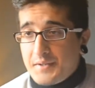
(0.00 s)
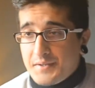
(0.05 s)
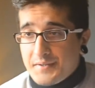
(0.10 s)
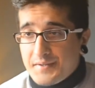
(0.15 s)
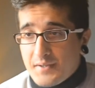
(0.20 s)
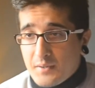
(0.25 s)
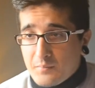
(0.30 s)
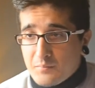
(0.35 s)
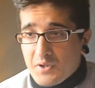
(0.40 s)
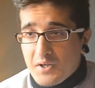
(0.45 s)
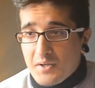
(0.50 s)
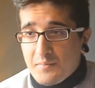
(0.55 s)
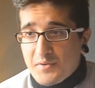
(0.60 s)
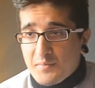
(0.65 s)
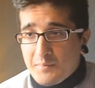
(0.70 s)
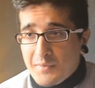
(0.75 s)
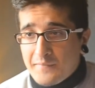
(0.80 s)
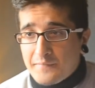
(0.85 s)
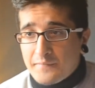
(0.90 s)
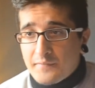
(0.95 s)

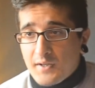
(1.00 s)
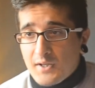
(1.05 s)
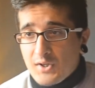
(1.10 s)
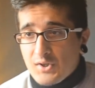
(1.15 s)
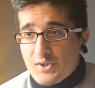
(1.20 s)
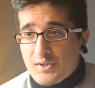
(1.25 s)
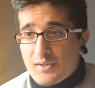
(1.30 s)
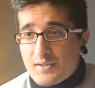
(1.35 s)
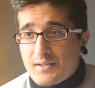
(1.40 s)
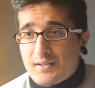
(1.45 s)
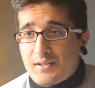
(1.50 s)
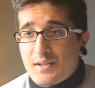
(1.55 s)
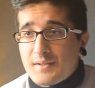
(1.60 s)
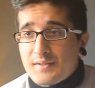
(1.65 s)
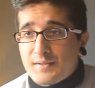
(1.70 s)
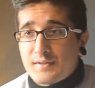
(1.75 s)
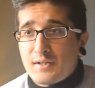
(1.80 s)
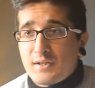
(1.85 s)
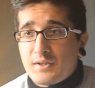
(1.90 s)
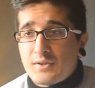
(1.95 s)
sometimes my flash
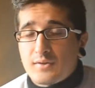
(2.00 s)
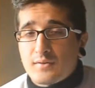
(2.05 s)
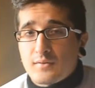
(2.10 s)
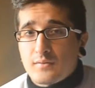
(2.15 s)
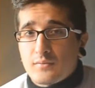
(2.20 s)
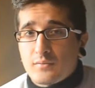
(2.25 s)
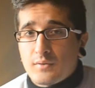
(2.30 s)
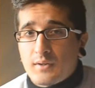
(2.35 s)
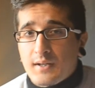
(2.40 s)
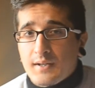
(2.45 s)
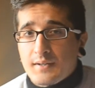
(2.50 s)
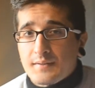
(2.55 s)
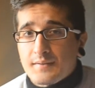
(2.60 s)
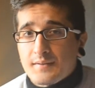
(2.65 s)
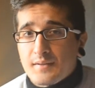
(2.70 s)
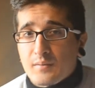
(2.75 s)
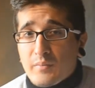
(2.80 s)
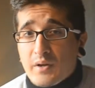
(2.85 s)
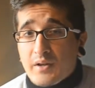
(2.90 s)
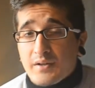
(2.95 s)
does need to get
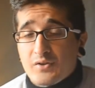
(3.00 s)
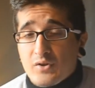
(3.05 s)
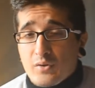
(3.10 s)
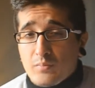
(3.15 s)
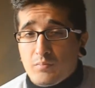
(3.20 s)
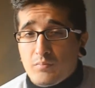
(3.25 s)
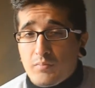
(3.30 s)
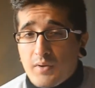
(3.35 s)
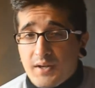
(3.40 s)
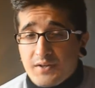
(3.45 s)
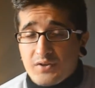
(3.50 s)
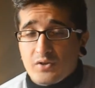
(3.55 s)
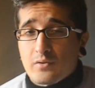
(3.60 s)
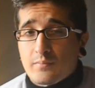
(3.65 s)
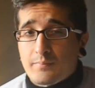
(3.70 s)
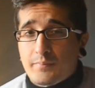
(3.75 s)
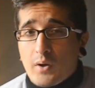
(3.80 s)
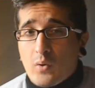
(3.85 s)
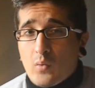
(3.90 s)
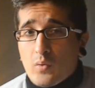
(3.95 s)
some
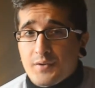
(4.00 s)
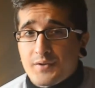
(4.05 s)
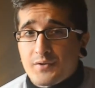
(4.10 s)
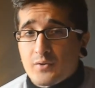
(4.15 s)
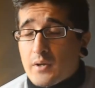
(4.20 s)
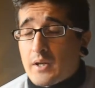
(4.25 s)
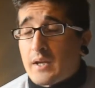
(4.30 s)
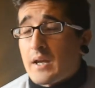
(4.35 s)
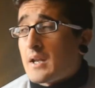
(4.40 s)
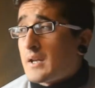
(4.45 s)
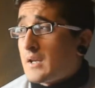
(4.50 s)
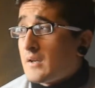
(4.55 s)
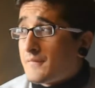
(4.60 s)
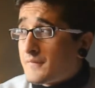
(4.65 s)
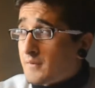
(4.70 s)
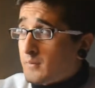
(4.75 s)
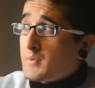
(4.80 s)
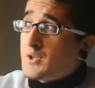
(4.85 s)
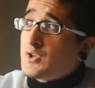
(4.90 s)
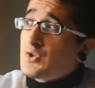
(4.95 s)
extra power, so I get
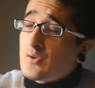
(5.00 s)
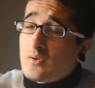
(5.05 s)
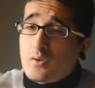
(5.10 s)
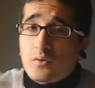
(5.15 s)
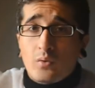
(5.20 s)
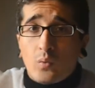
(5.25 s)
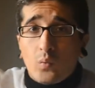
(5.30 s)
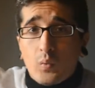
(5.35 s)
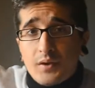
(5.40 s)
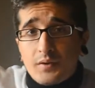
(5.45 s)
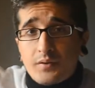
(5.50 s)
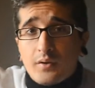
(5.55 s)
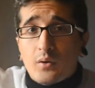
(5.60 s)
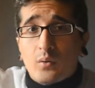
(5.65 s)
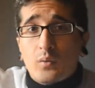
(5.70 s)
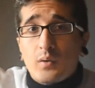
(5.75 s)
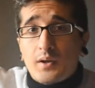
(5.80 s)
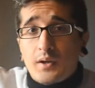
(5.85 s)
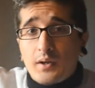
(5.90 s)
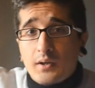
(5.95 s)
information on the
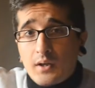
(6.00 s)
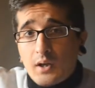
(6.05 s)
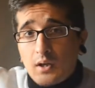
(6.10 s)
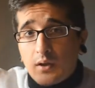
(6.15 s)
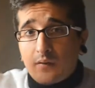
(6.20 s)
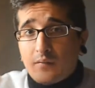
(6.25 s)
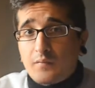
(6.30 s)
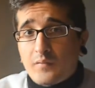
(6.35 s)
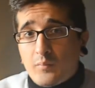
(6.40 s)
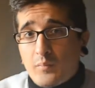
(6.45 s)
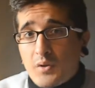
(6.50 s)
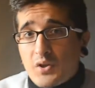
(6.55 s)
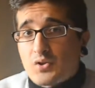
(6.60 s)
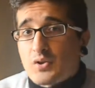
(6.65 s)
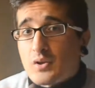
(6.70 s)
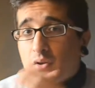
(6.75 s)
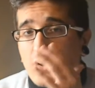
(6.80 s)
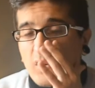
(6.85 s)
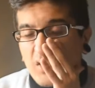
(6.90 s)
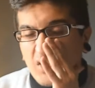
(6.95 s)
window and get
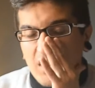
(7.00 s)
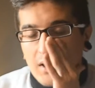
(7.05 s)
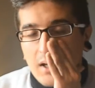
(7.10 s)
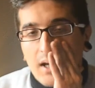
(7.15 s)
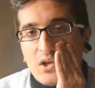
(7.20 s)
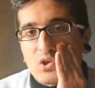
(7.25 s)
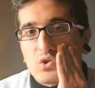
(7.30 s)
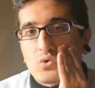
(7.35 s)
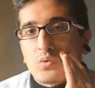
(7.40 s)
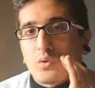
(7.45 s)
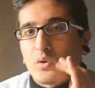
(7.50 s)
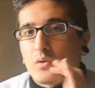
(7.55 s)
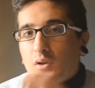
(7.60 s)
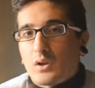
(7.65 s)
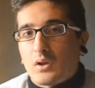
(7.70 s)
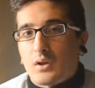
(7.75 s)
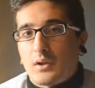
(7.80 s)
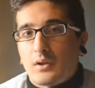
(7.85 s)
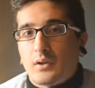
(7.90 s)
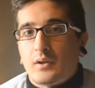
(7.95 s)
information on the
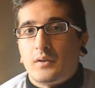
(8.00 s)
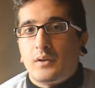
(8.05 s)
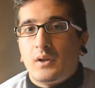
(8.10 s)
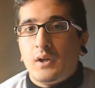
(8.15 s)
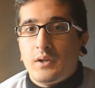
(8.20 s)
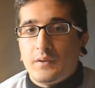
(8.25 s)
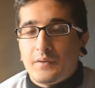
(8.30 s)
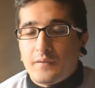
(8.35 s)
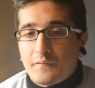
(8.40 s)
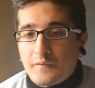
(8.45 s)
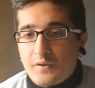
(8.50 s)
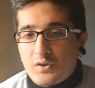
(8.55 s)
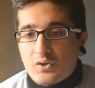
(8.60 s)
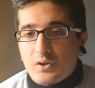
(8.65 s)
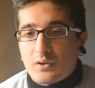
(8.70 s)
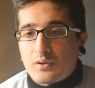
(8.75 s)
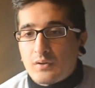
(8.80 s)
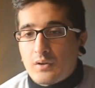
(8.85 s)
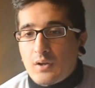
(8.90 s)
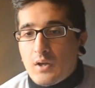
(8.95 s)
actual
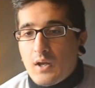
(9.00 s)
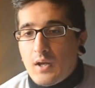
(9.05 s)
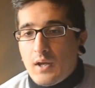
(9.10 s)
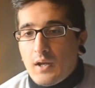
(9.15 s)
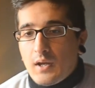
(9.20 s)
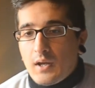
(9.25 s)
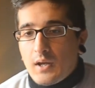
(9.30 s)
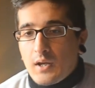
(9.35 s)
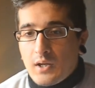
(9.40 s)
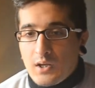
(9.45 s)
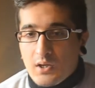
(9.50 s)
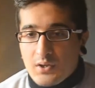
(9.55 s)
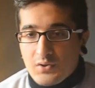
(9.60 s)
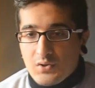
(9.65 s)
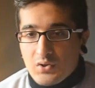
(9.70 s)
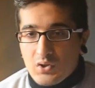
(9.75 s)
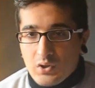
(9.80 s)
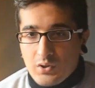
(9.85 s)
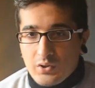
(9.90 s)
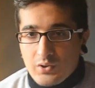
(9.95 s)
division. And I
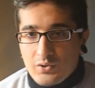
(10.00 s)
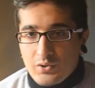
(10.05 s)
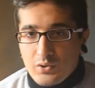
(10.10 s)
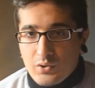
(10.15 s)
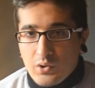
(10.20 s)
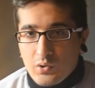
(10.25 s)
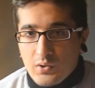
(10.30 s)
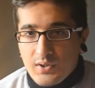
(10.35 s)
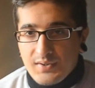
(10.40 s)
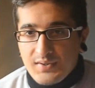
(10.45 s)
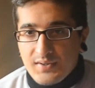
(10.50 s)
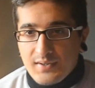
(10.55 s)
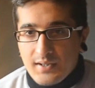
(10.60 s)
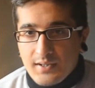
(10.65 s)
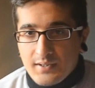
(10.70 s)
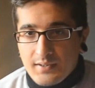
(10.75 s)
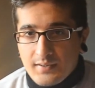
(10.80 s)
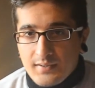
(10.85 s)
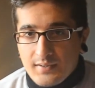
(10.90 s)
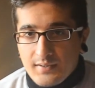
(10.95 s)
started to notice
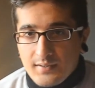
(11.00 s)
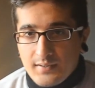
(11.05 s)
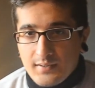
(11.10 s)
that